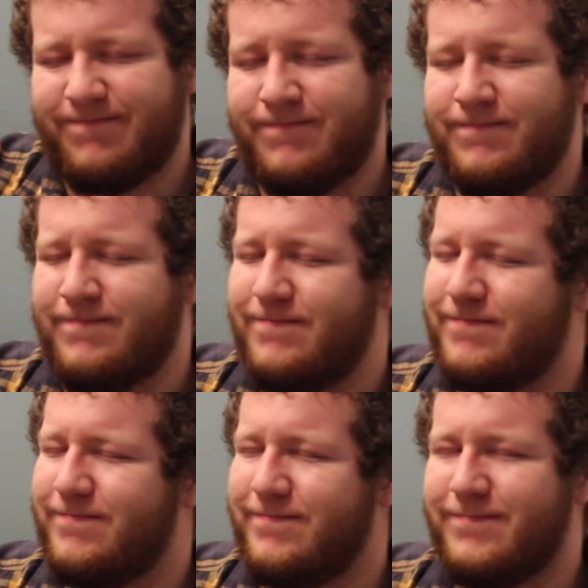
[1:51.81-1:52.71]
Hmm.
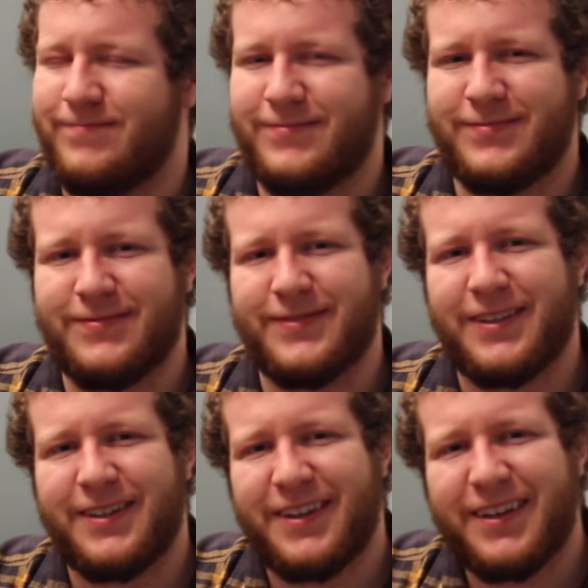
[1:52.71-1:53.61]

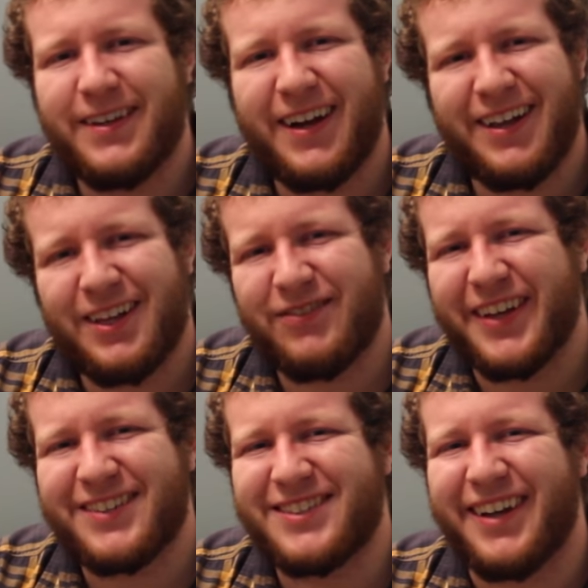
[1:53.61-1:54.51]
I love
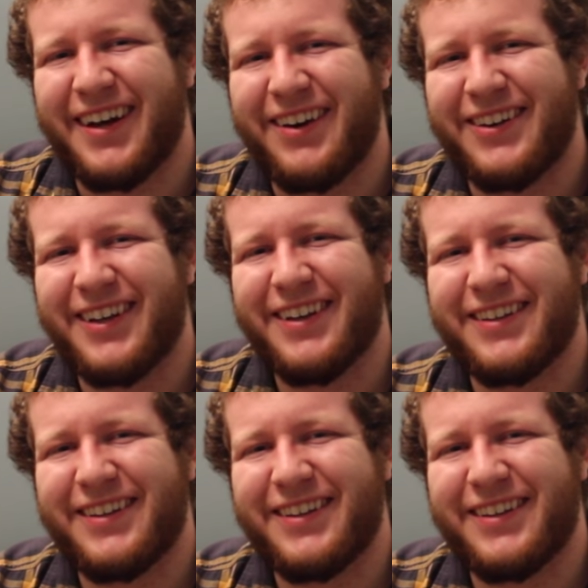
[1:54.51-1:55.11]
that sound.